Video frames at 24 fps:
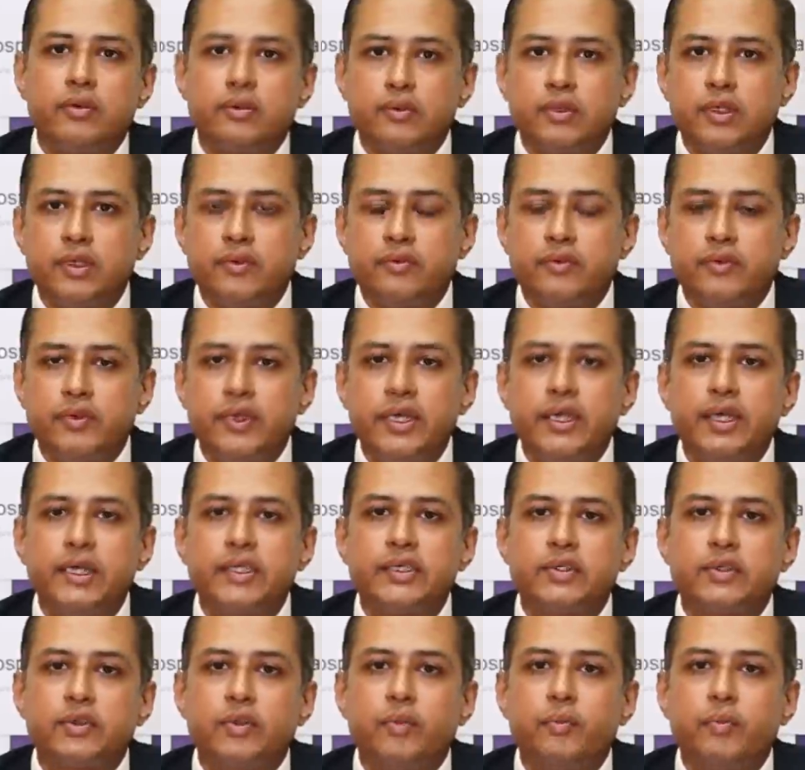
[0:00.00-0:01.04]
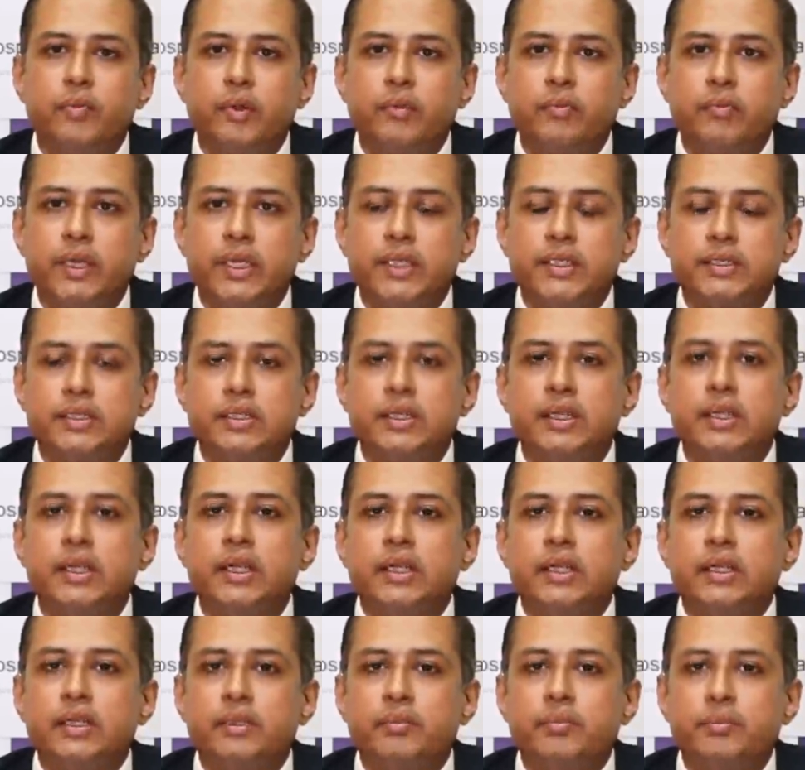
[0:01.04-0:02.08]
to the feet is compromised,
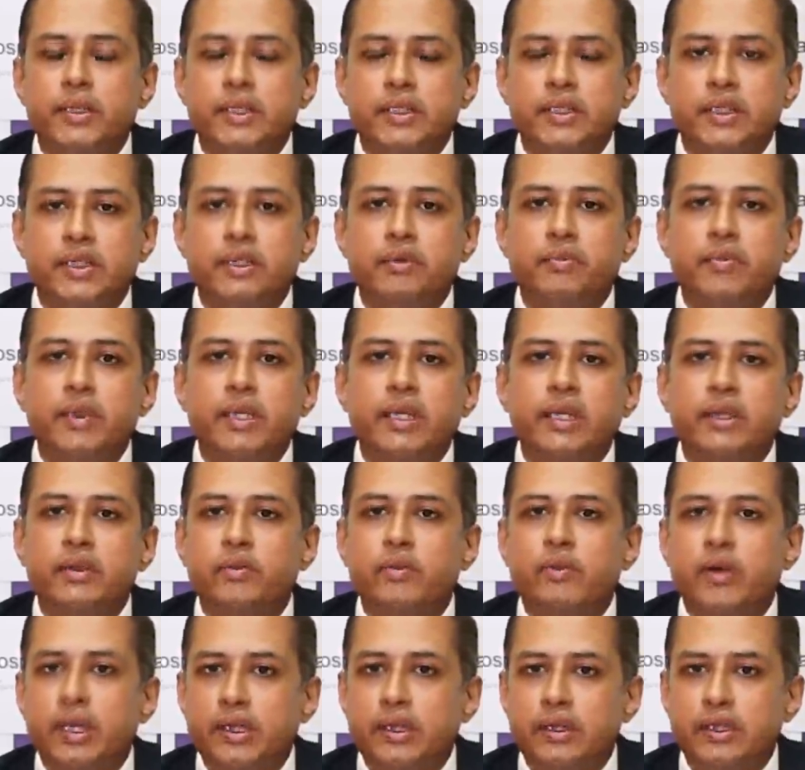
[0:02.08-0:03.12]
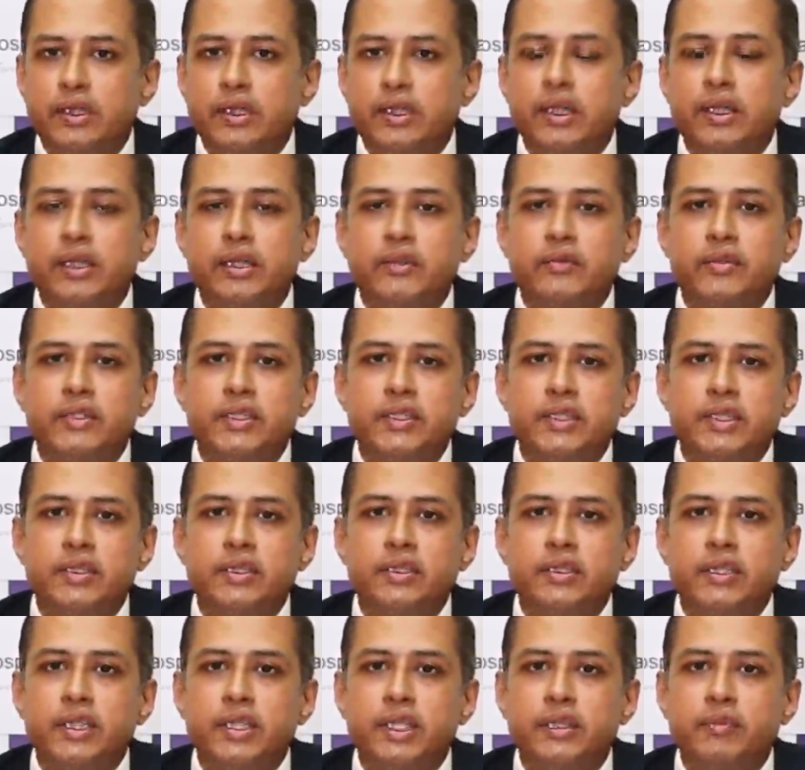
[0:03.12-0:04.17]
the patient may require an
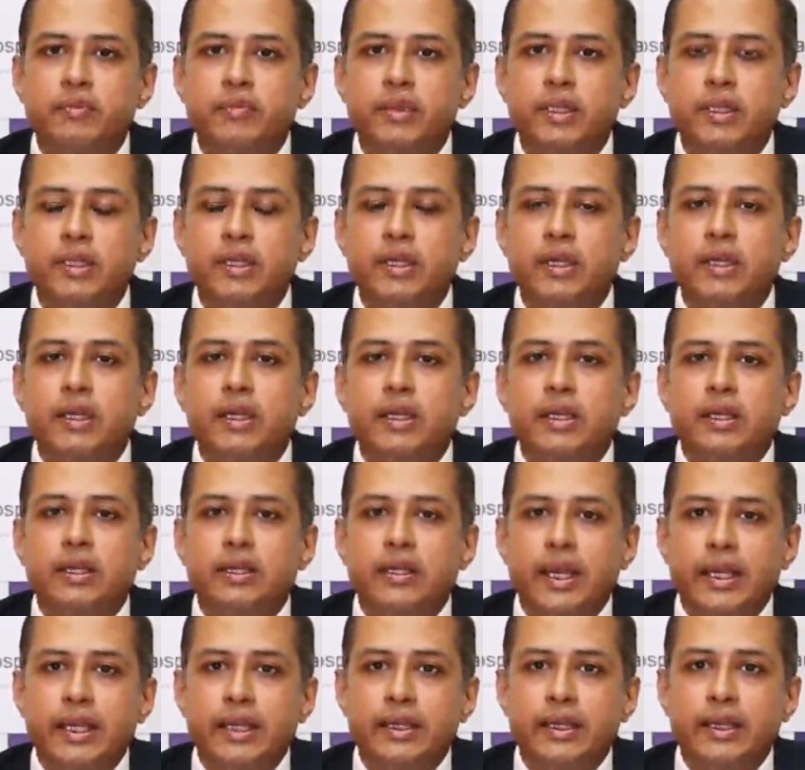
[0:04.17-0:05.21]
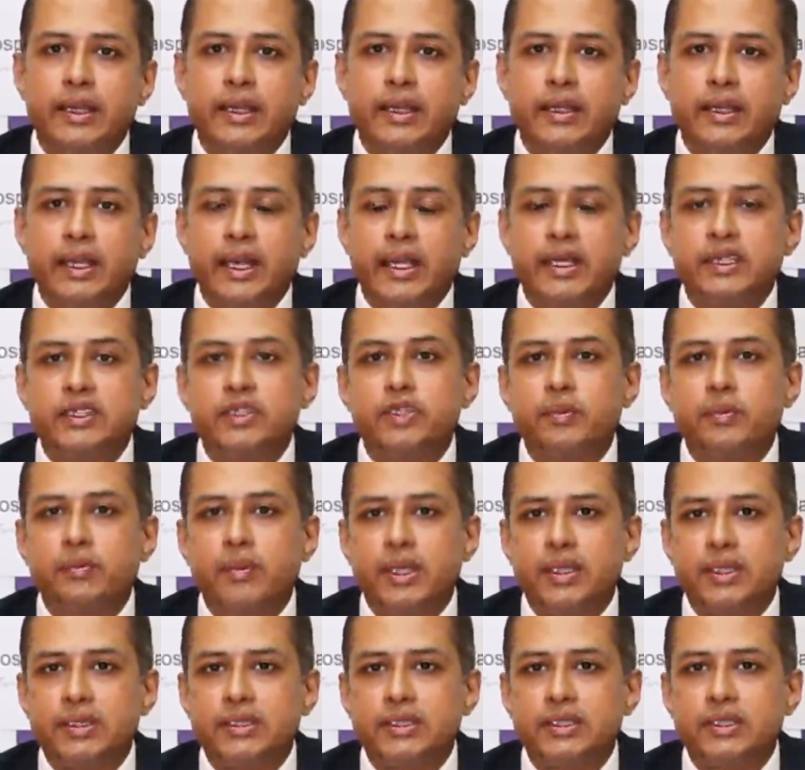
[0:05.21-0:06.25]
interventional treatment like an
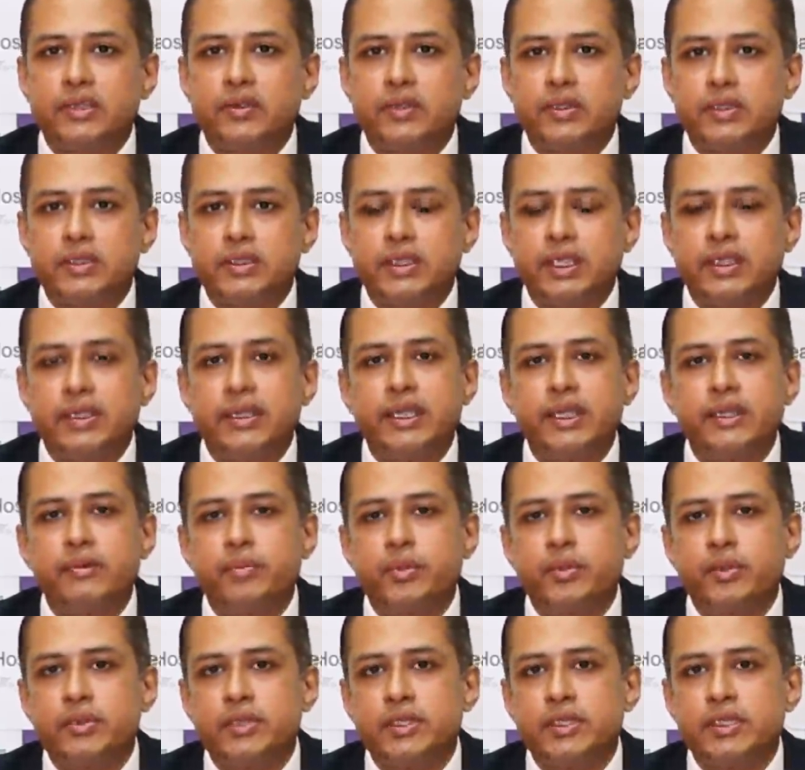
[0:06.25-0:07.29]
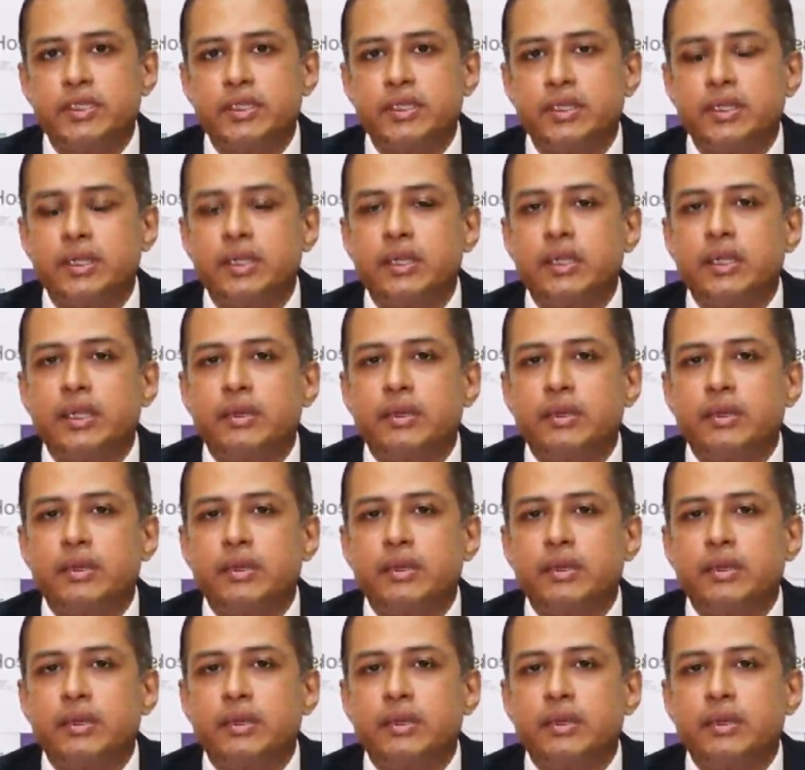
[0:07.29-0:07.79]
angioplasty or stenting procedure.